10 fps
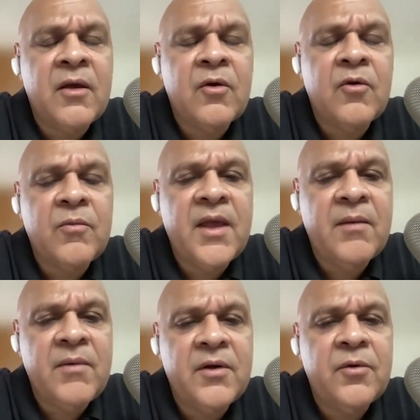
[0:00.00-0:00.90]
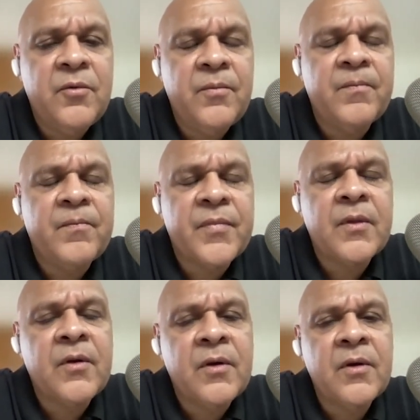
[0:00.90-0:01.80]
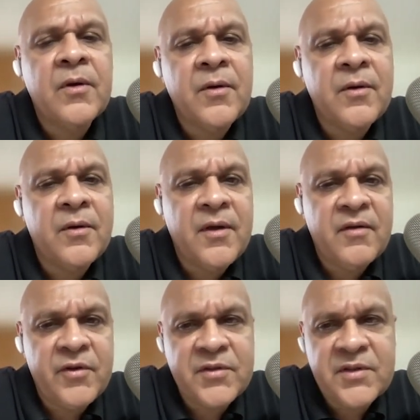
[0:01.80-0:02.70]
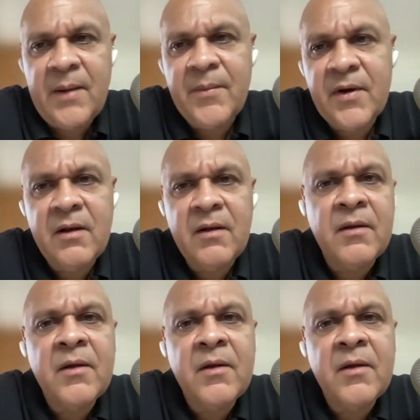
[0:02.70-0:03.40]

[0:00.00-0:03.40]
able to infuse capital.